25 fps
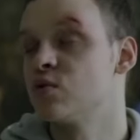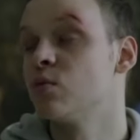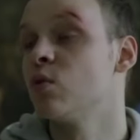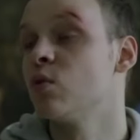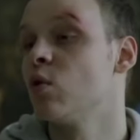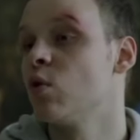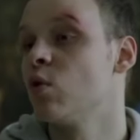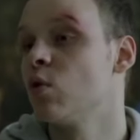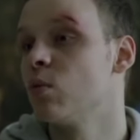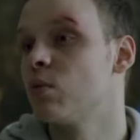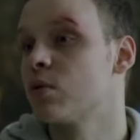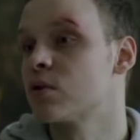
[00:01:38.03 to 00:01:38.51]

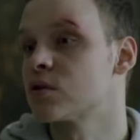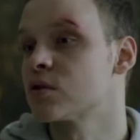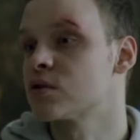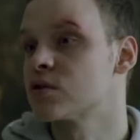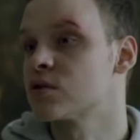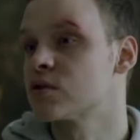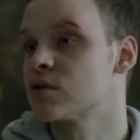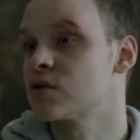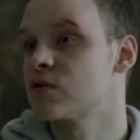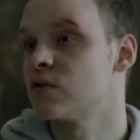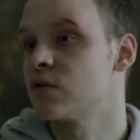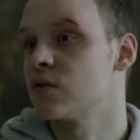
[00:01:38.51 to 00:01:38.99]
father's
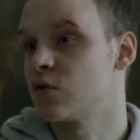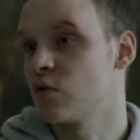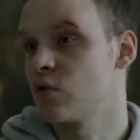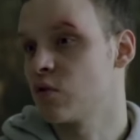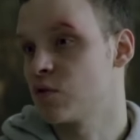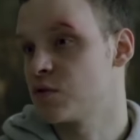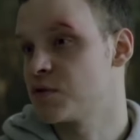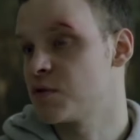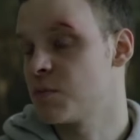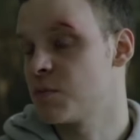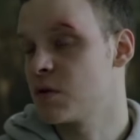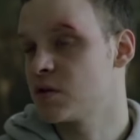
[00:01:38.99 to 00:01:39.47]
wife,
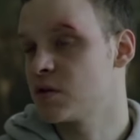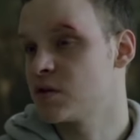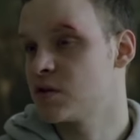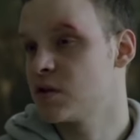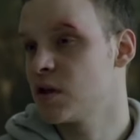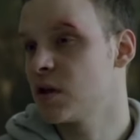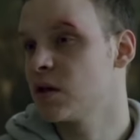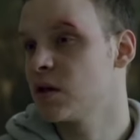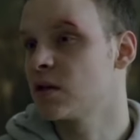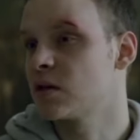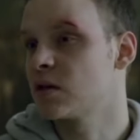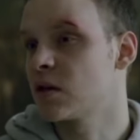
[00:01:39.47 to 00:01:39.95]
tour guide,
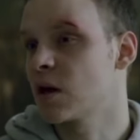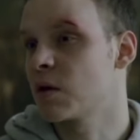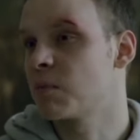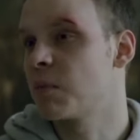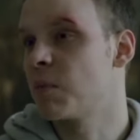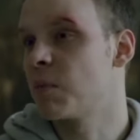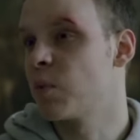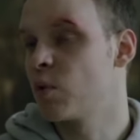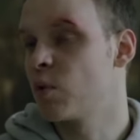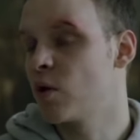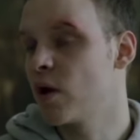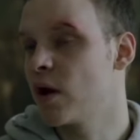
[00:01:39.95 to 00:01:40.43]
for
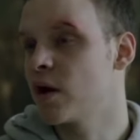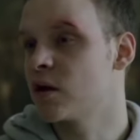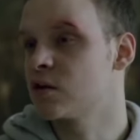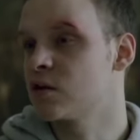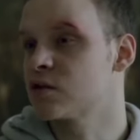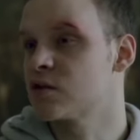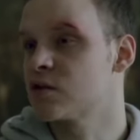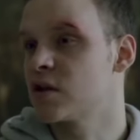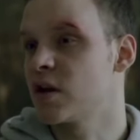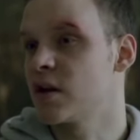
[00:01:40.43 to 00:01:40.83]
Peter lover.